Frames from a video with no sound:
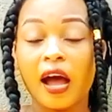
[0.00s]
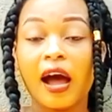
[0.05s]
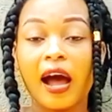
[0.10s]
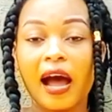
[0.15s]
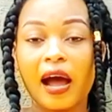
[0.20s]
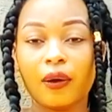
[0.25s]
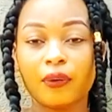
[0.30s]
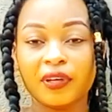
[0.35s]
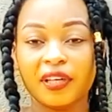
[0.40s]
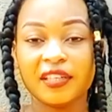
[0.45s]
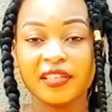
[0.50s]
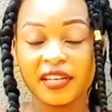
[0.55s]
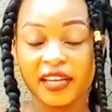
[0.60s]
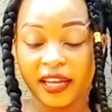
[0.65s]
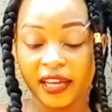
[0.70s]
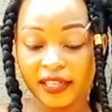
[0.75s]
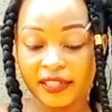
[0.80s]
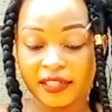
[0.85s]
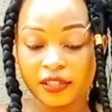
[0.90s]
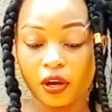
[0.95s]
How did
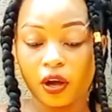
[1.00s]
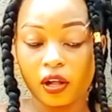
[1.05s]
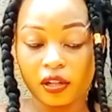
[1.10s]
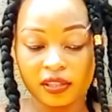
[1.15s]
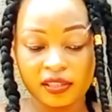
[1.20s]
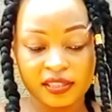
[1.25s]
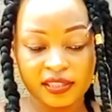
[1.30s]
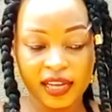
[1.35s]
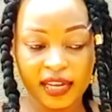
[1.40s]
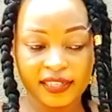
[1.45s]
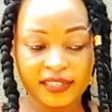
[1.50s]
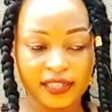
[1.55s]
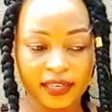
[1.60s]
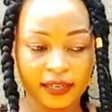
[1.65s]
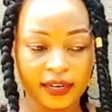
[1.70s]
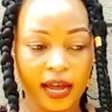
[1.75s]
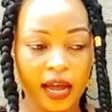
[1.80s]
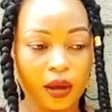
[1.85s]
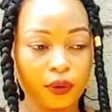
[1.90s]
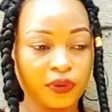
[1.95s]
it all
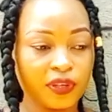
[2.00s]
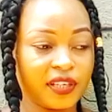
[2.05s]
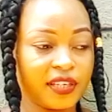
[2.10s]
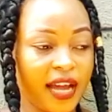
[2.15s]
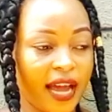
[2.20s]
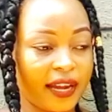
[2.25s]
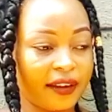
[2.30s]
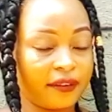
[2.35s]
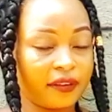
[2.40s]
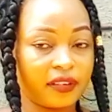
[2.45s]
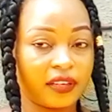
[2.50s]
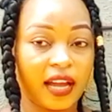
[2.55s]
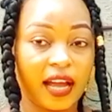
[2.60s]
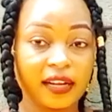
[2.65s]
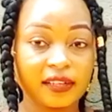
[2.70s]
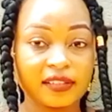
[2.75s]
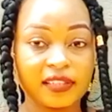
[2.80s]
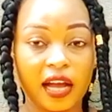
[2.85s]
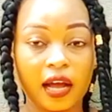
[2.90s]
started? How did I react?